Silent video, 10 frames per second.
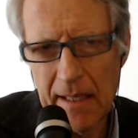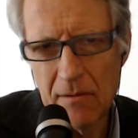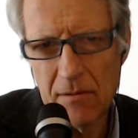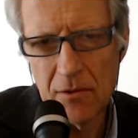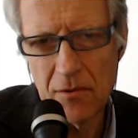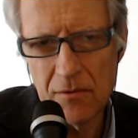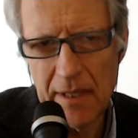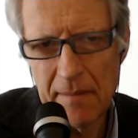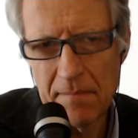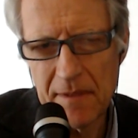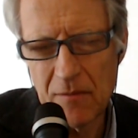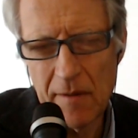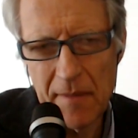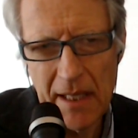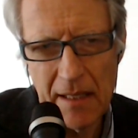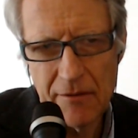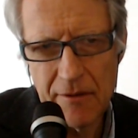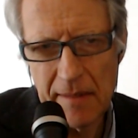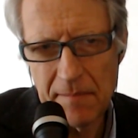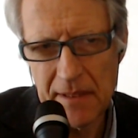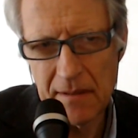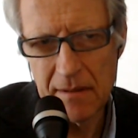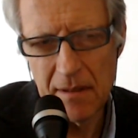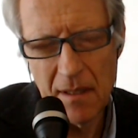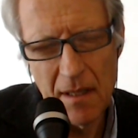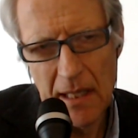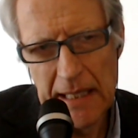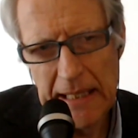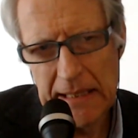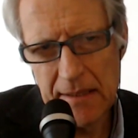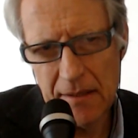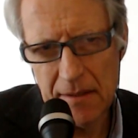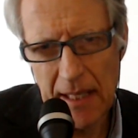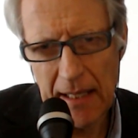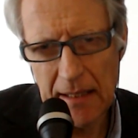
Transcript: killed or raped. Women get raped and so on.